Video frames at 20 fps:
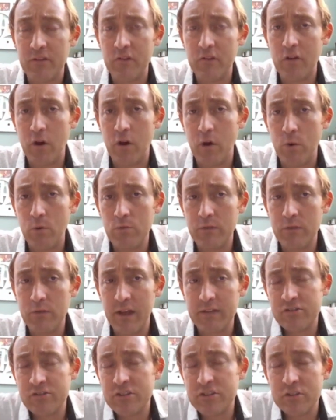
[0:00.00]
So
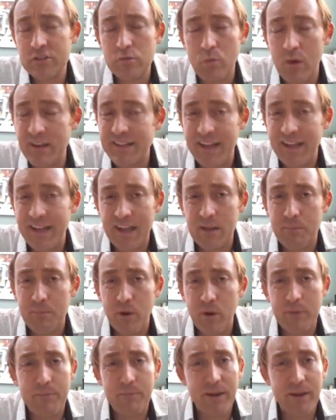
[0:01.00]
that's just one data point.